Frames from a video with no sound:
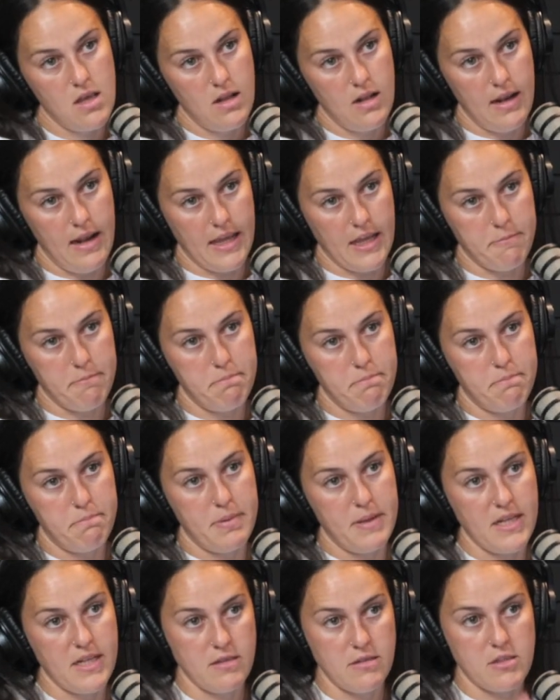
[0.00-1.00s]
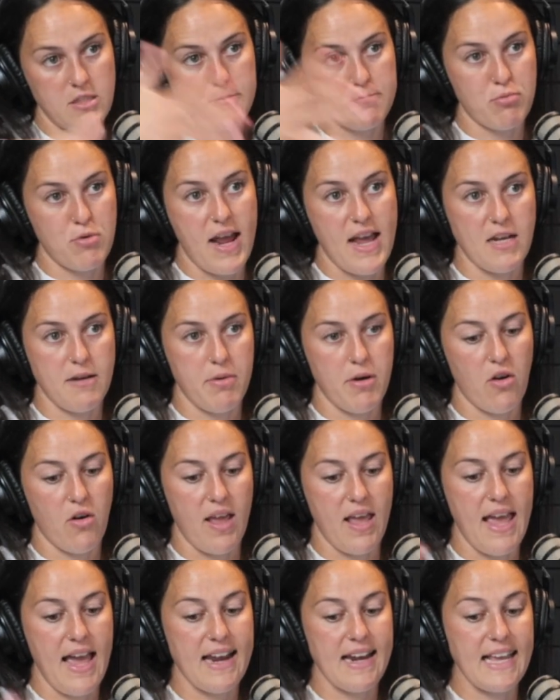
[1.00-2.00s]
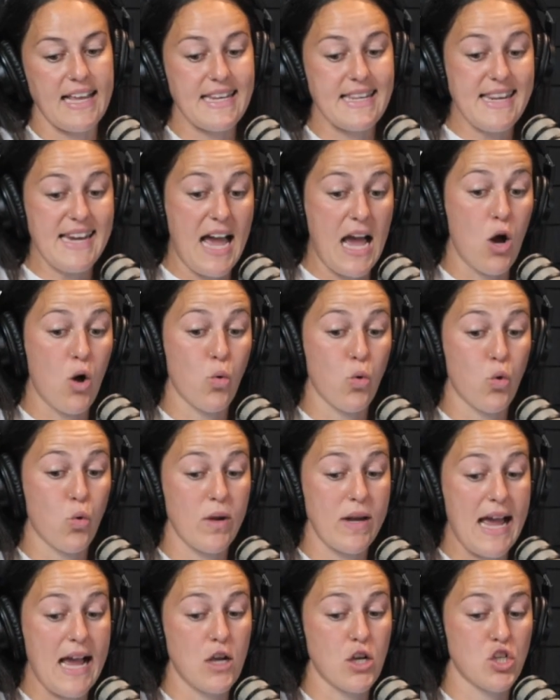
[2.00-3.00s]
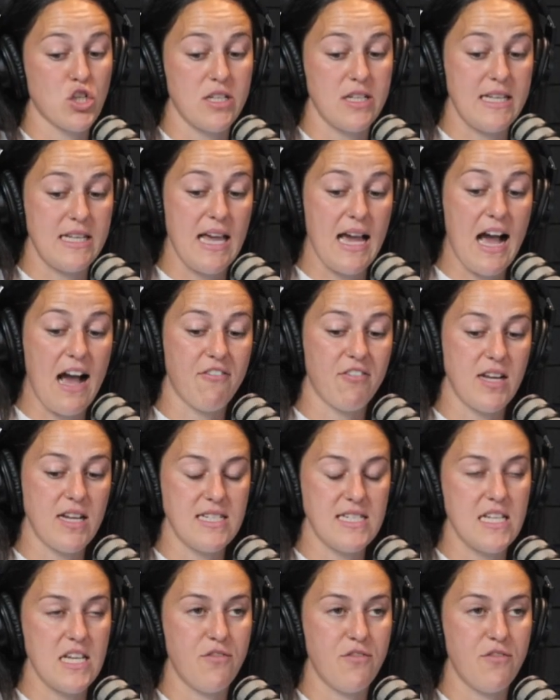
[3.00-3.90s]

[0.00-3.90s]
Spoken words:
like being spread about it, and like now you can actually have an idea.